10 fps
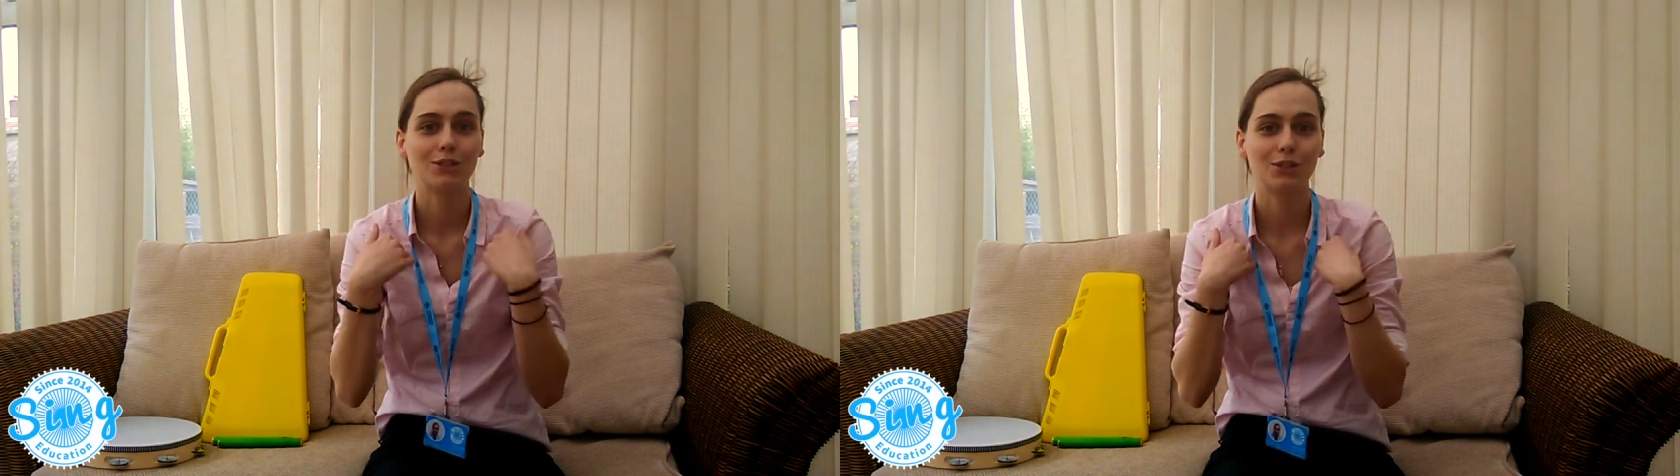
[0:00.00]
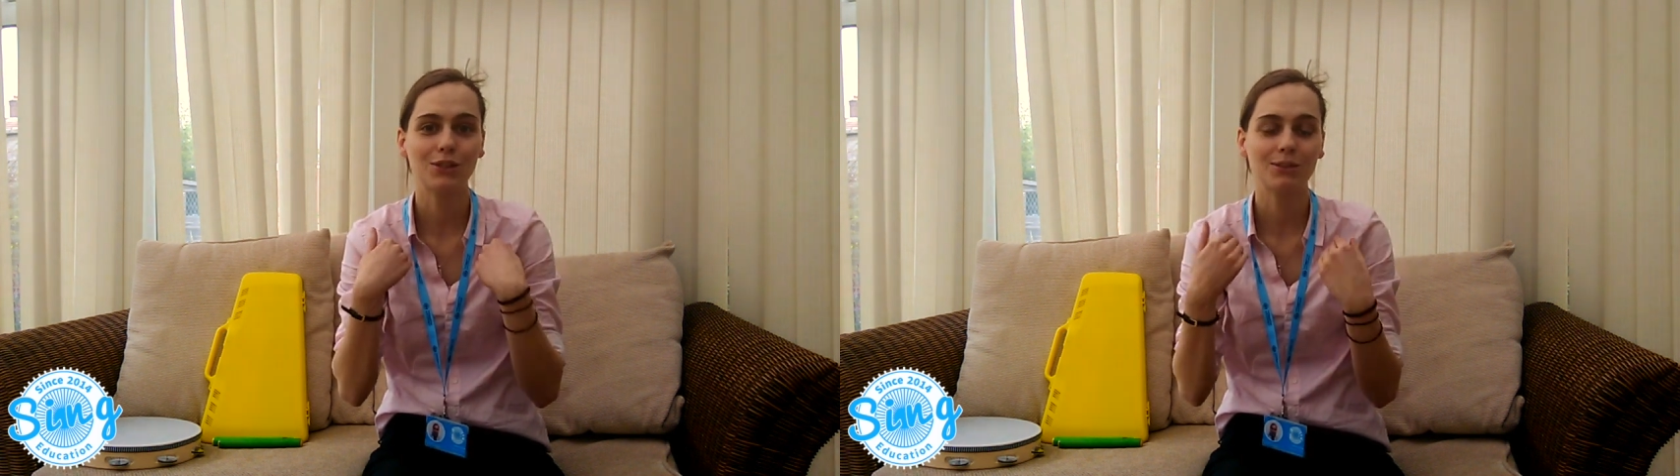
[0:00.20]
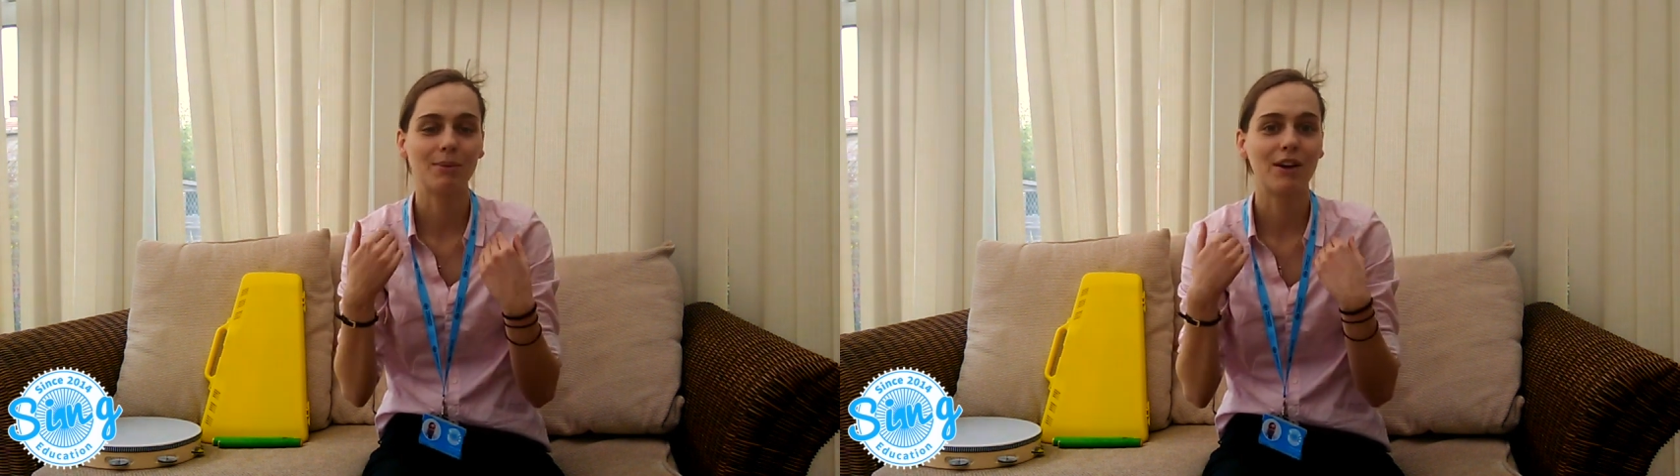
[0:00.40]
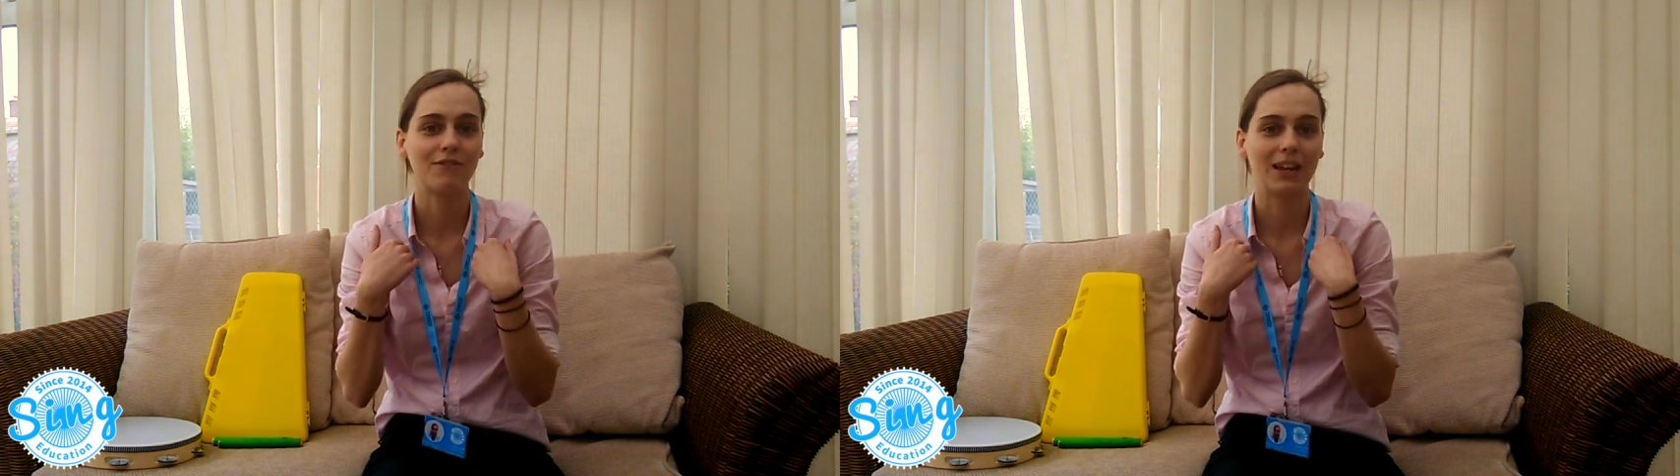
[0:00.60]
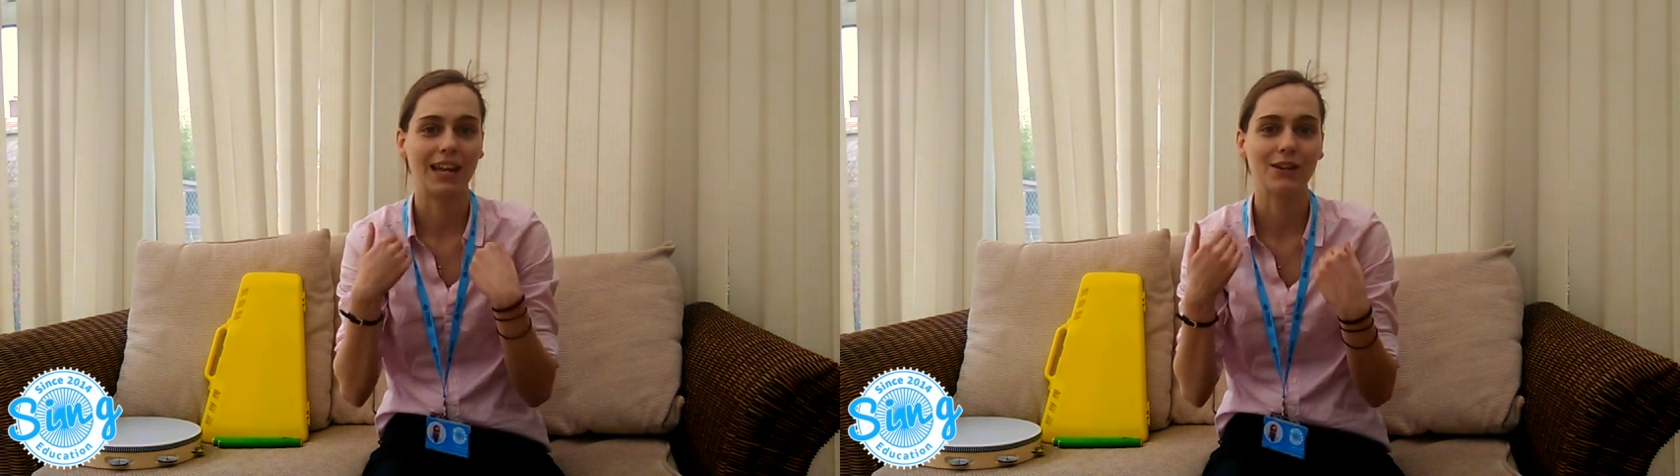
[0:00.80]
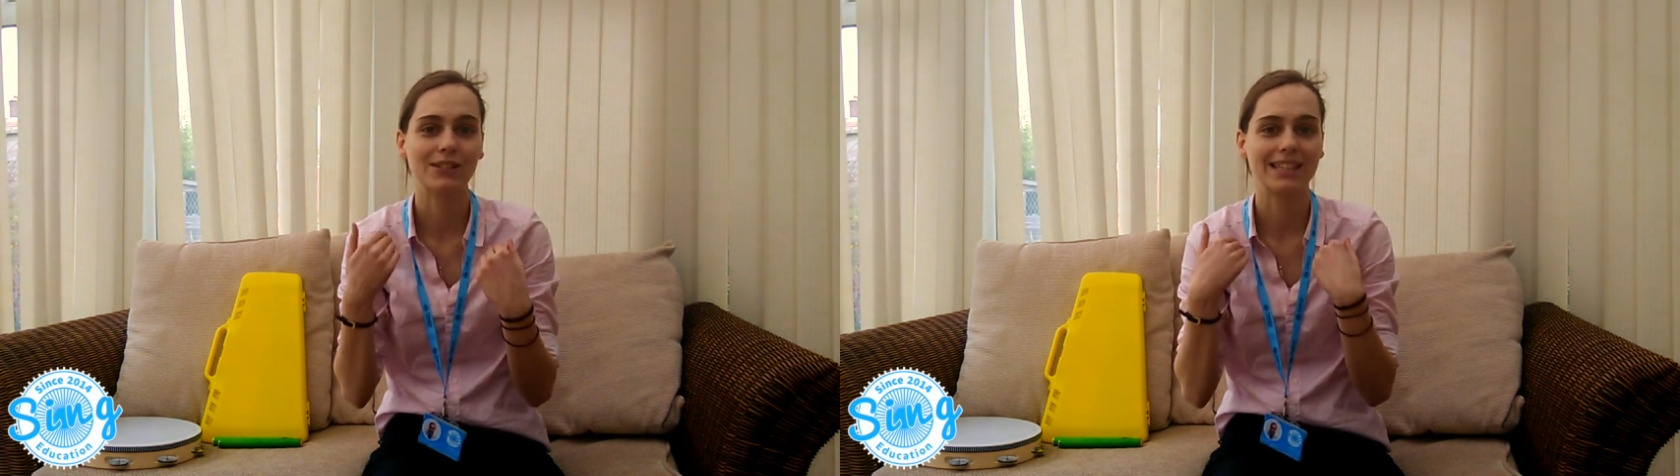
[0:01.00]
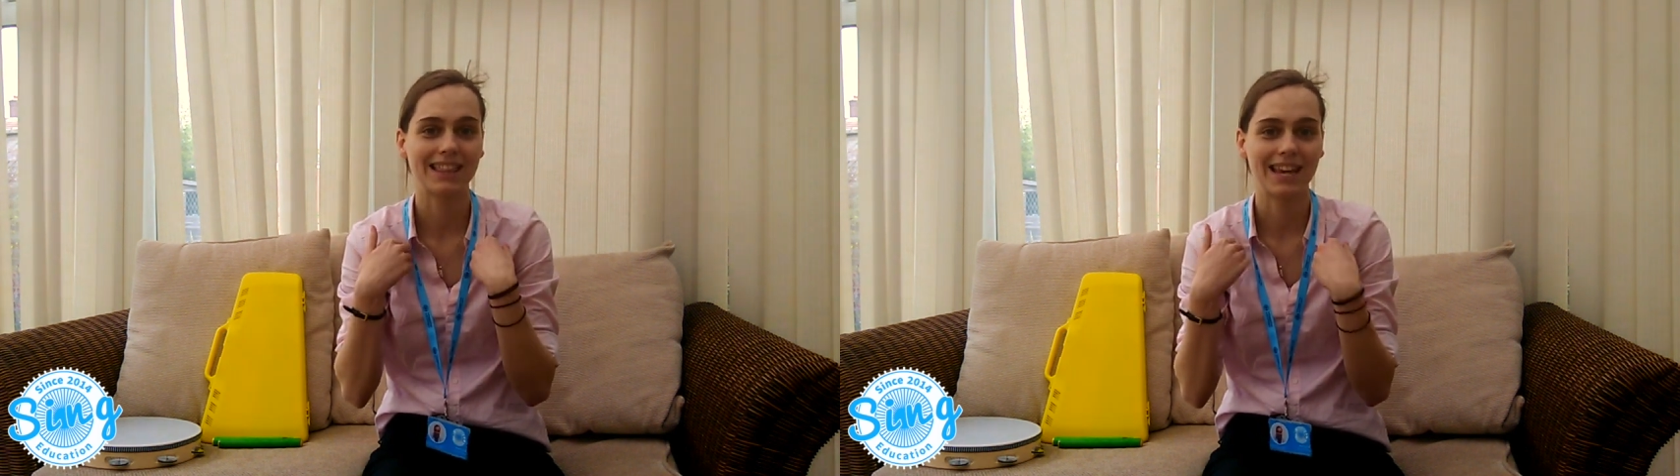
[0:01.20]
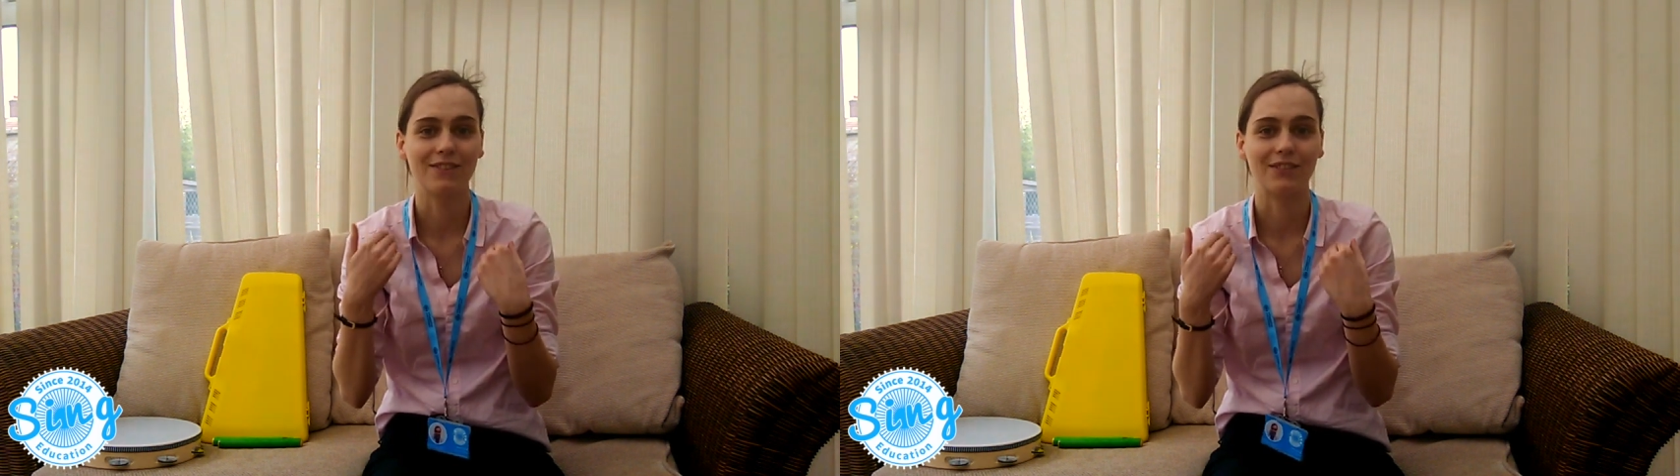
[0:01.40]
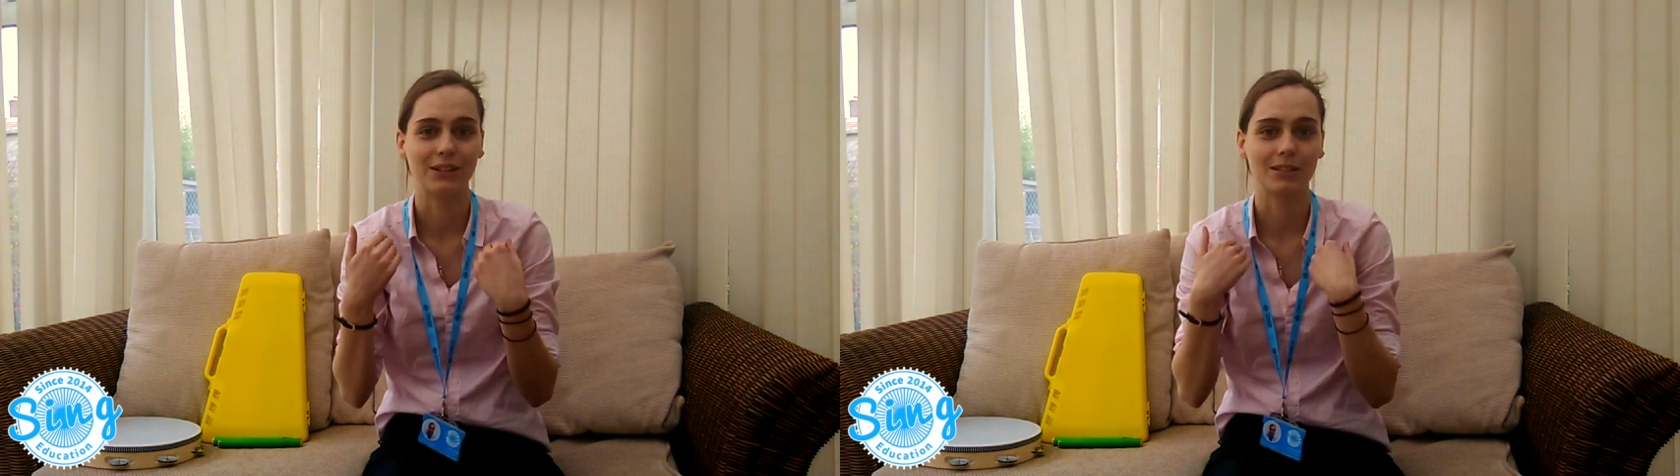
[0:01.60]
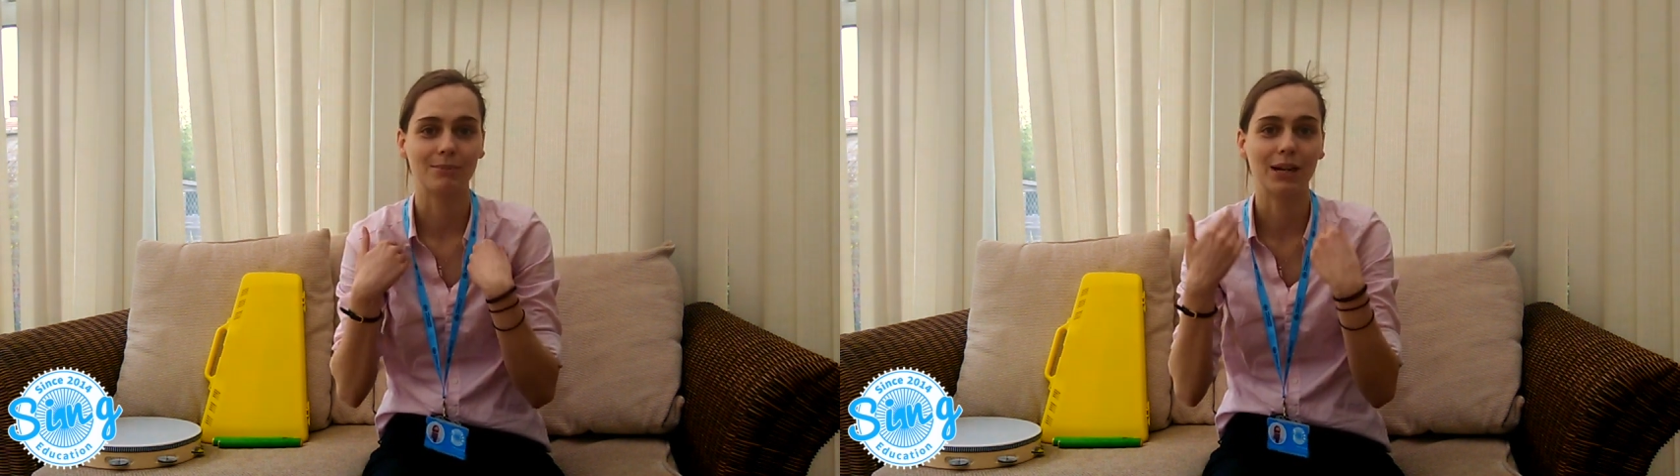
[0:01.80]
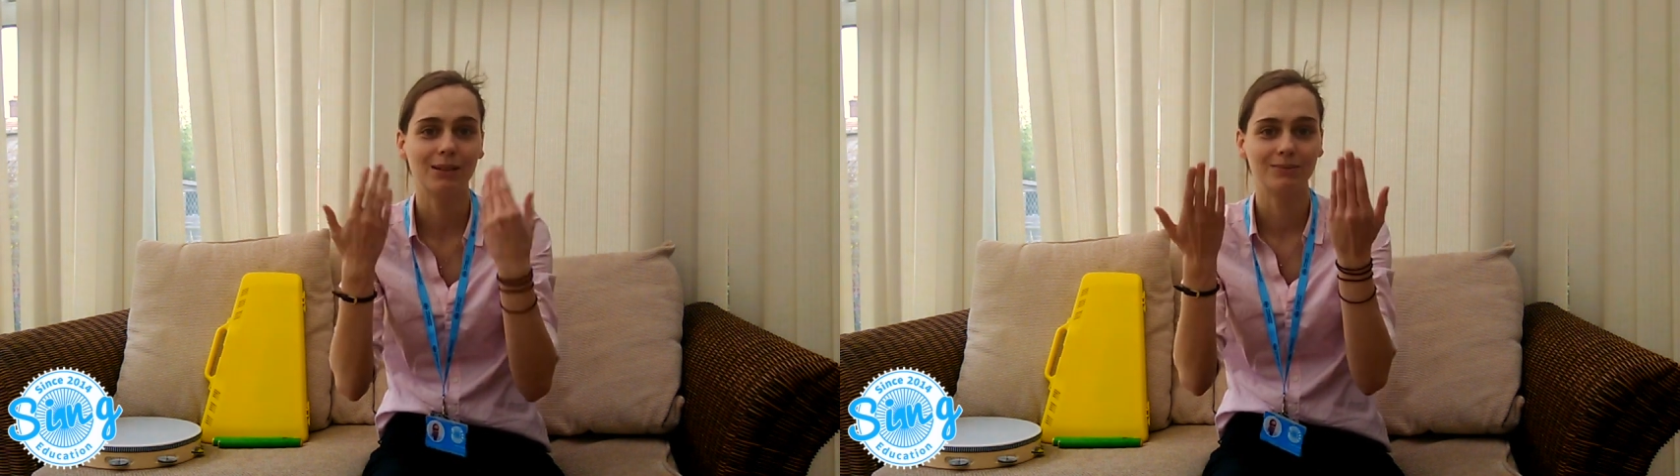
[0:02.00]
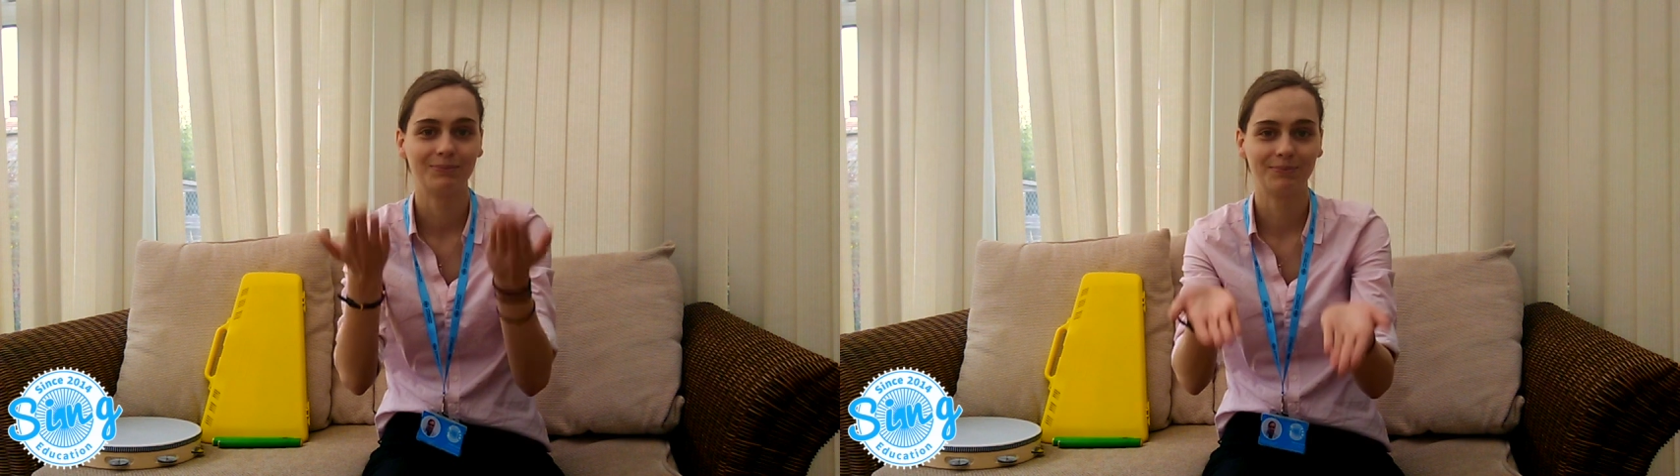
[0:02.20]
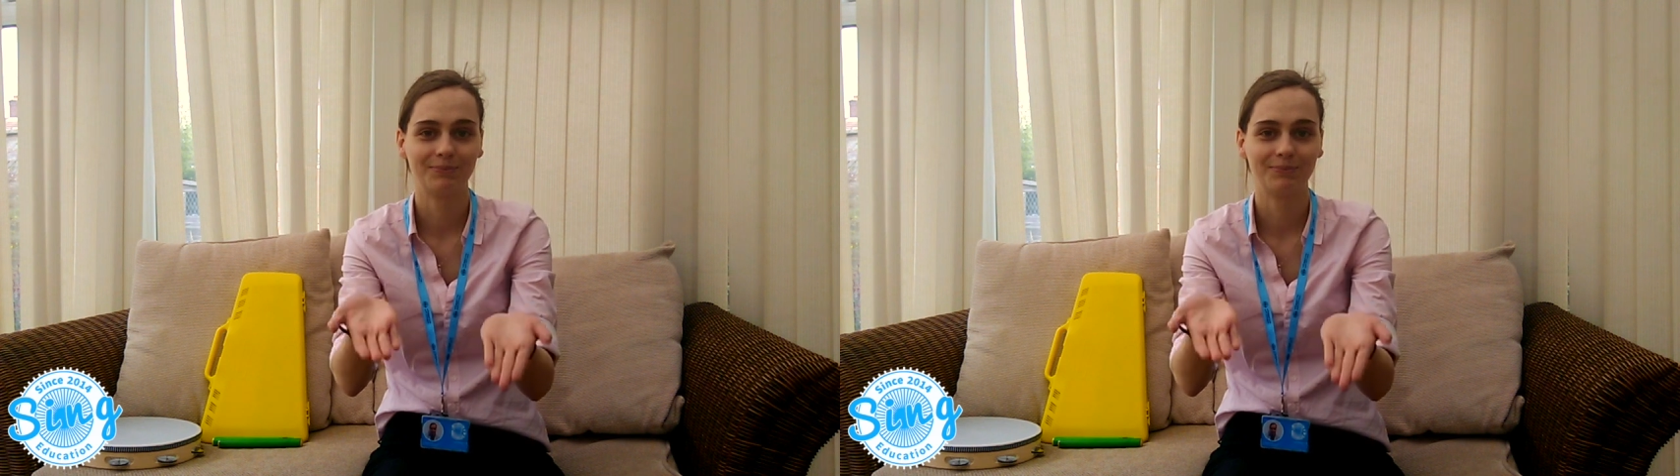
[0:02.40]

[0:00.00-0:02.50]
Two smart fellows, they felt smart.